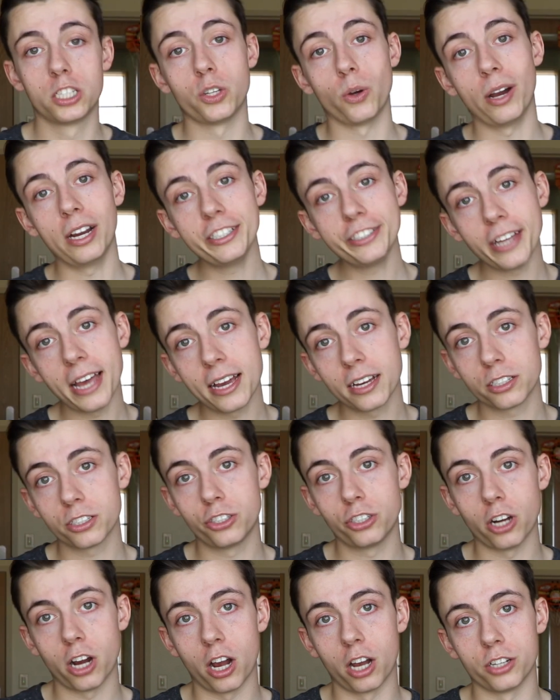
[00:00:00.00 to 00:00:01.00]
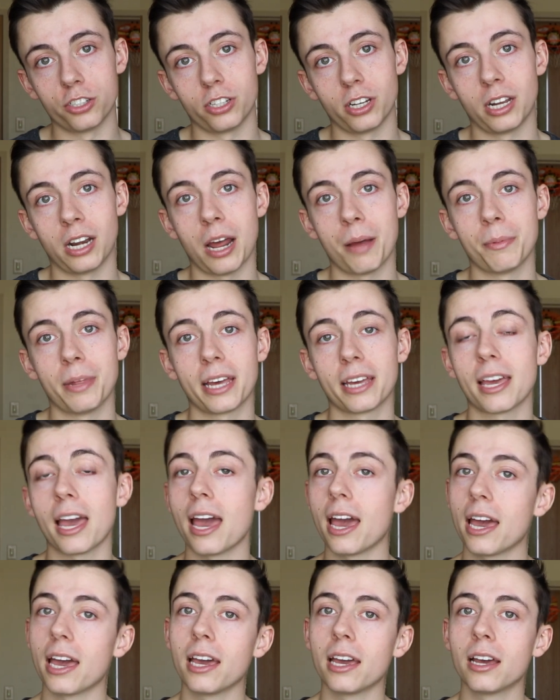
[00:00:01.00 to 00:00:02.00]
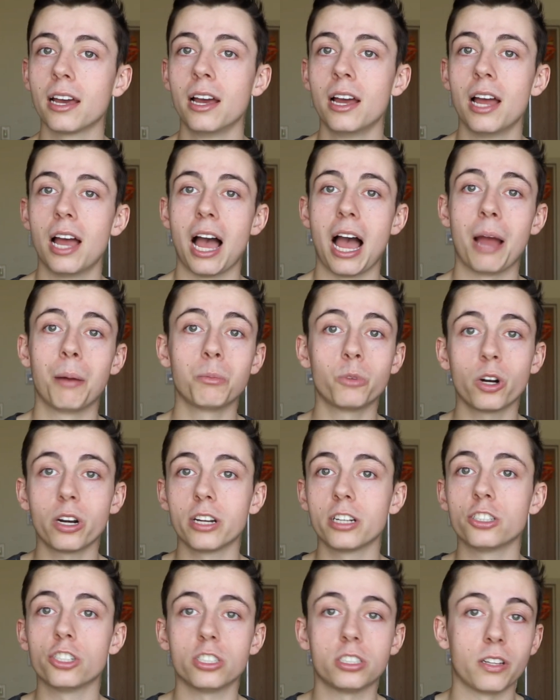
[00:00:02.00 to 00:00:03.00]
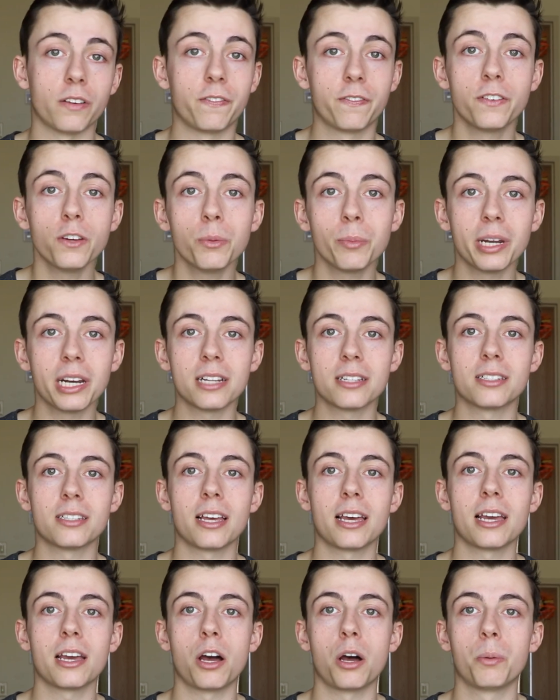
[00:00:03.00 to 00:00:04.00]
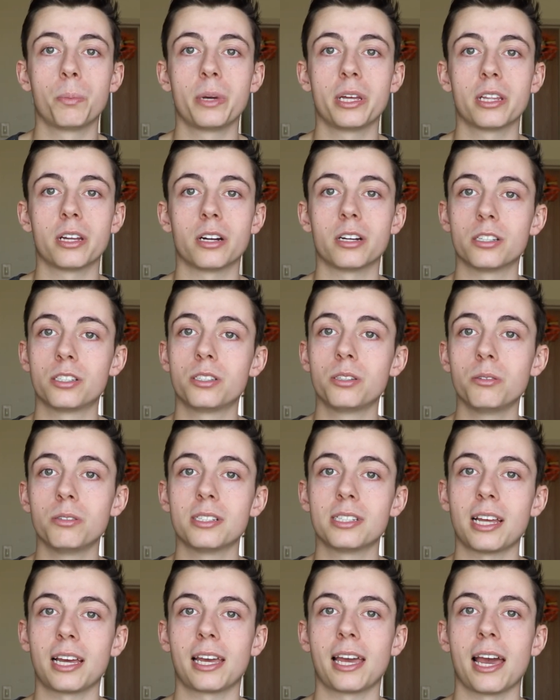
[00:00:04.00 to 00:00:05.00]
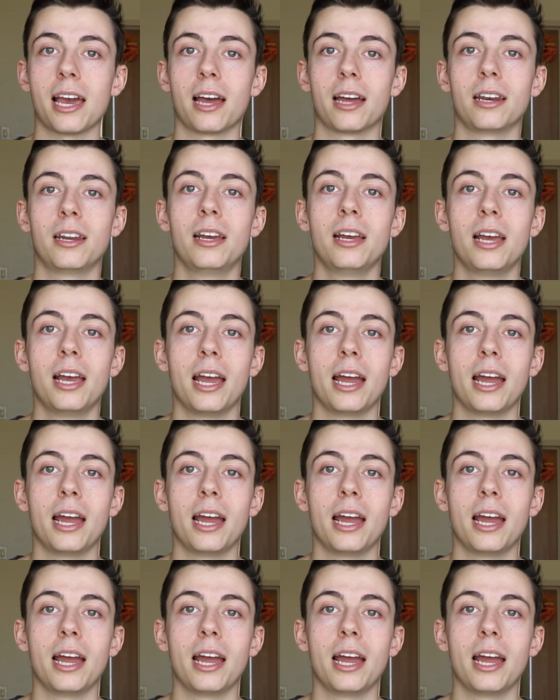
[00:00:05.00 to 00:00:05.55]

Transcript: So I text Josh and I'm like, hey, I'm running just a few minutes late, I'll be there as soon as I can.